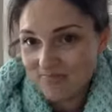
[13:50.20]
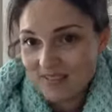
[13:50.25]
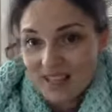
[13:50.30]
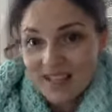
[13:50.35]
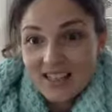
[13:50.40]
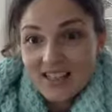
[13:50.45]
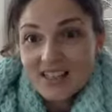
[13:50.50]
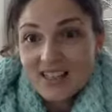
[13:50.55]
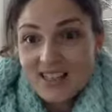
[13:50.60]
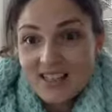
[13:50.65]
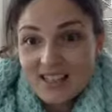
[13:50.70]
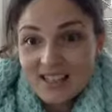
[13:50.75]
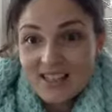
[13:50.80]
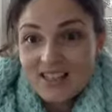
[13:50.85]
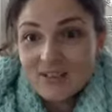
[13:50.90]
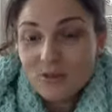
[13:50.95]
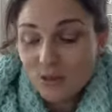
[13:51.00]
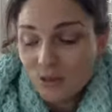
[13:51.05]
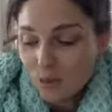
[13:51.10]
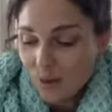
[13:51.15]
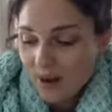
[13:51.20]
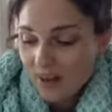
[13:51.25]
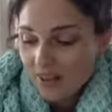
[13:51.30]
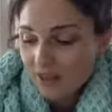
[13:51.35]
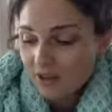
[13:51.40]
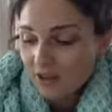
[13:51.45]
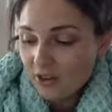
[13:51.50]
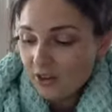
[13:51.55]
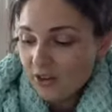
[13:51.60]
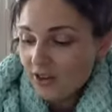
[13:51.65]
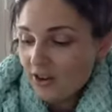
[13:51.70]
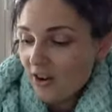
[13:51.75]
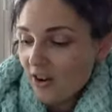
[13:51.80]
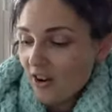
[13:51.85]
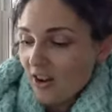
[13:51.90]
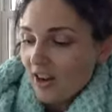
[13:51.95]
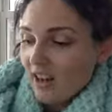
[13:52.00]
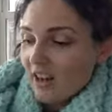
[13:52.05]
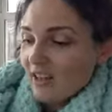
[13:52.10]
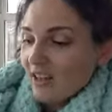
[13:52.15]
it's whether or
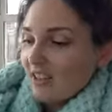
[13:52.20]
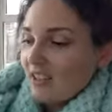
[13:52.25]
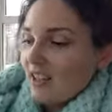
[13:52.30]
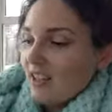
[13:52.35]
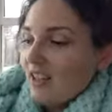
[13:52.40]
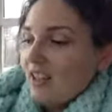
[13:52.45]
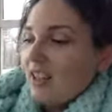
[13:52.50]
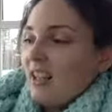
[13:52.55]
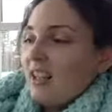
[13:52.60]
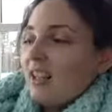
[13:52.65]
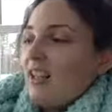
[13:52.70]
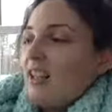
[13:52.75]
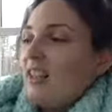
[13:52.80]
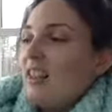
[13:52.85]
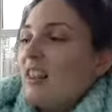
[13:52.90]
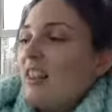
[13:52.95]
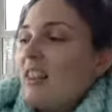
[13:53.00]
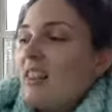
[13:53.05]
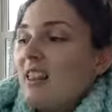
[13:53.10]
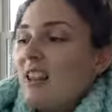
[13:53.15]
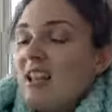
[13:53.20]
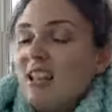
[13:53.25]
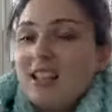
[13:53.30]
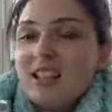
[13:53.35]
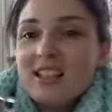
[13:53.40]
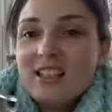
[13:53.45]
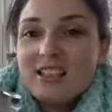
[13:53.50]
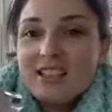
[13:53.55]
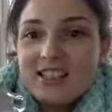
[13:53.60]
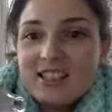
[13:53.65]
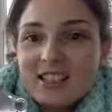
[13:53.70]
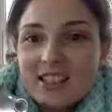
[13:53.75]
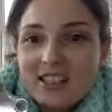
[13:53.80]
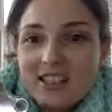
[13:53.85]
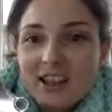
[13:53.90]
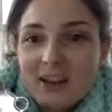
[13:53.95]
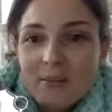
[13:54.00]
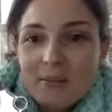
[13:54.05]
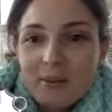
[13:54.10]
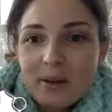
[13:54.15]
not this
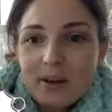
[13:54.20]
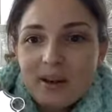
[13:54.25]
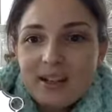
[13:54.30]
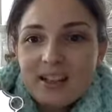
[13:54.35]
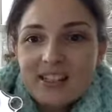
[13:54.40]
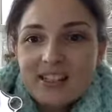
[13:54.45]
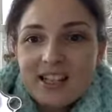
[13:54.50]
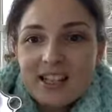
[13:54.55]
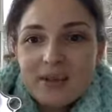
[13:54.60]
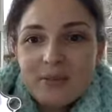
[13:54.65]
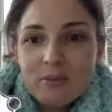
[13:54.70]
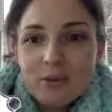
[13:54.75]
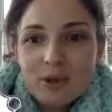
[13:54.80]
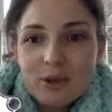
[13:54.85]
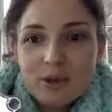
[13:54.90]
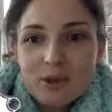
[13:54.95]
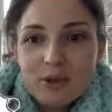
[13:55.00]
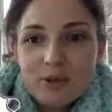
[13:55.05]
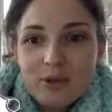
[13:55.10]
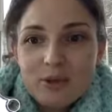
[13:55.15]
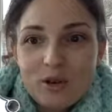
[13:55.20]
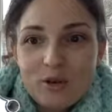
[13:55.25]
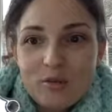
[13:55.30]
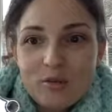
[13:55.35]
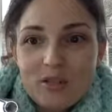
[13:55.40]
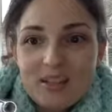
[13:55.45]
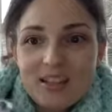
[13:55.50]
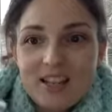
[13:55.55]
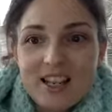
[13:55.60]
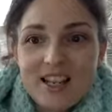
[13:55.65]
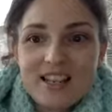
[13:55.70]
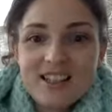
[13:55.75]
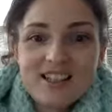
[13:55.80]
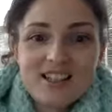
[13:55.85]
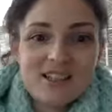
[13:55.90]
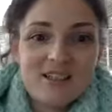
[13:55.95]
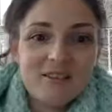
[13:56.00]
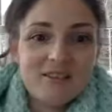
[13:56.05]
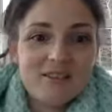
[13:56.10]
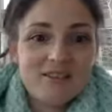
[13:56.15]
number, the
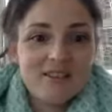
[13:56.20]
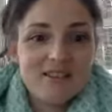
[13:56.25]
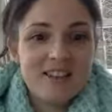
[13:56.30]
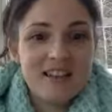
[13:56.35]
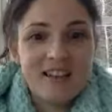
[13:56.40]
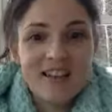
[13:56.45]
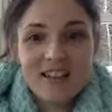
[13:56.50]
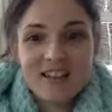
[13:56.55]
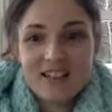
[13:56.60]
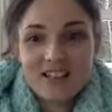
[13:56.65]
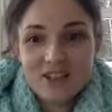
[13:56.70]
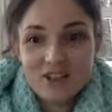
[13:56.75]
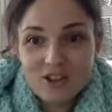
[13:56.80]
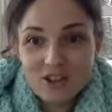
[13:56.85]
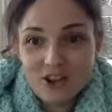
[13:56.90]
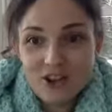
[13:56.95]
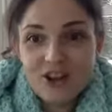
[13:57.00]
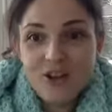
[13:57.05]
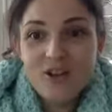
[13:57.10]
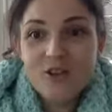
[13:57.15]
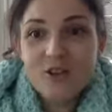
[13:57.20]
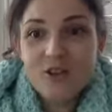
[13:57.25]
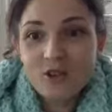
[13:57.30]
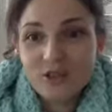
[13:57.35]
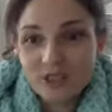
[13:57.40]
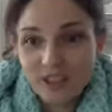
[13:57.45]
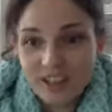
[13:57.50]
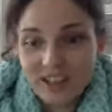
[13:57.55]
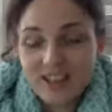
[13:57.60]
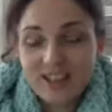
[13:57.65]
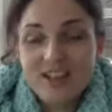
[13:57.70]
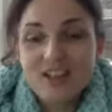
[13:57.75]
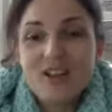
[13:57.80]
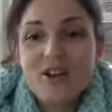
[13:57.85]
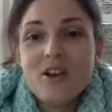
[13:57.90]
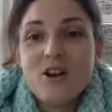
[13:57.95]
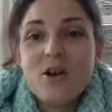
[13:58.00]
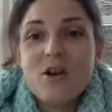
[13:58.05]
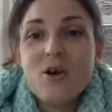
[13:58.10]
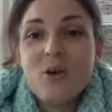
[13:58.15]
10.24%, is not only
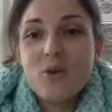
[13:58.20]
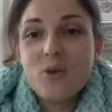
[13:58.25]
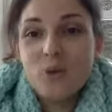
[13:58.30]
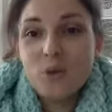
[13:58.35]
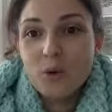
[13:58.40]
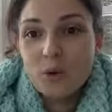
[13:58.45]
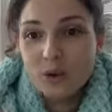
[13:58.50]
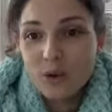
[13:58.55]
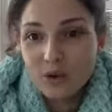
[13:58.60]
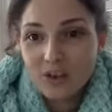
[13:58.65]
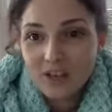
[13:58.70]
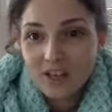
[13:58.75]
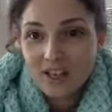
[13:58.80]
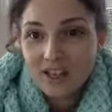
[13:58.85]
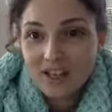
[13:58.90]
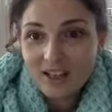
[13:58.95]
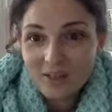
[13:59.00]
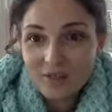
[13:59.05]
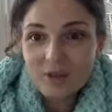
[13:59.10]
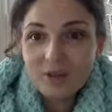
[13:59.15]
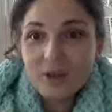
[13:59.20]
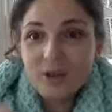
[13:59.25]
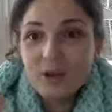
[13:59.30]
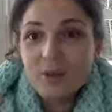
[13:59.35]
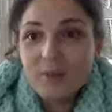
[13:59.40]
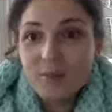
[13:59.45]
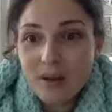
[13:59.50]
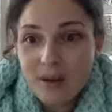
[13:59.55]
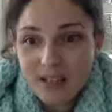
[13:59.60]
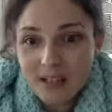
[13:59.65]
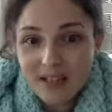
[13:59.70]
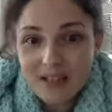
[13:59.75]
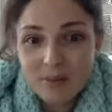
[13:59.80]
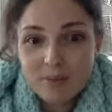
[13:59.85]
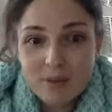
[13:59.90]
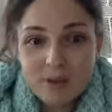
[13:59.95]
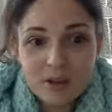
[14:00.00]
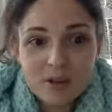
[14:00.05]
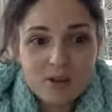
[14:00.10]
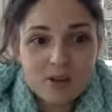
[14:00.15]
worth it for your money,
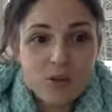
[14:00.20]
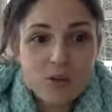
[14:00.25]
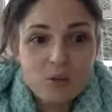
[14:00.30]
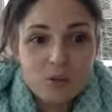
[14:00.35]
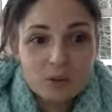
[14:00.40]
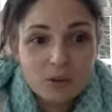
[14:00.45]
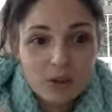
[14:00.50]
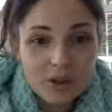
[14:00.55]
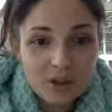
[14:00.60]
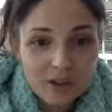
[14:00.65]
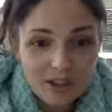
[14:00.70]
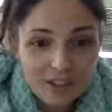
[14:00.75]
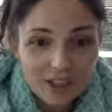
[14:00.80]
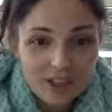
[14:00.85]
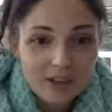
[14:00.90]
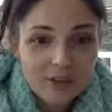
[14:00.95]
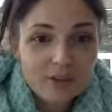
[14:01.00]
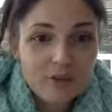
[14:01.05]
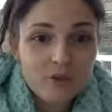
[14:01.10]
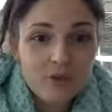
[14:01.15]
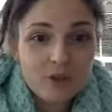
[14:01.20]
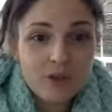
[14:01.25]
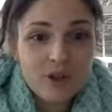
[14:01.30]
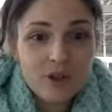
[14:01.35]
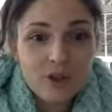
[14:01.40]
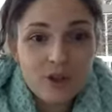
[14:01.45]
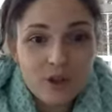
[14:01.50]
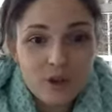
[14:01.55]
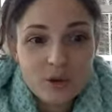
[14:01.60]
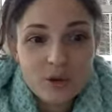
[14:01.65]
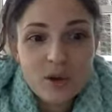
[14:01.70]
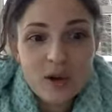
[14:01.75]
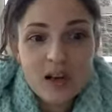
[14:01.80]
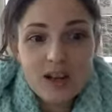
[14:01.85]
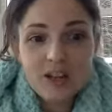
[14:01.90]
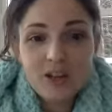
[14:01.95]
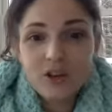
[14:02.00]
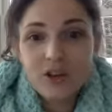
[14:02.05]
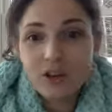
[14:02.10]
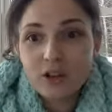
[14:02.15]
but also worth it for you and your